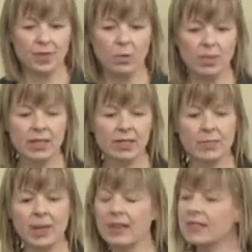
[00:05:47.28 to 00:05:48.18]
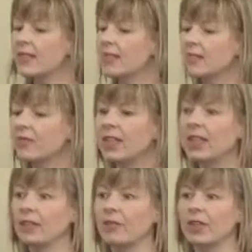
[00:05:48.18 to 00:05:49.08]
What is the past tense of
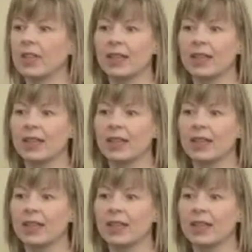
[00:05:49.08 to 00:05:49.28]
give?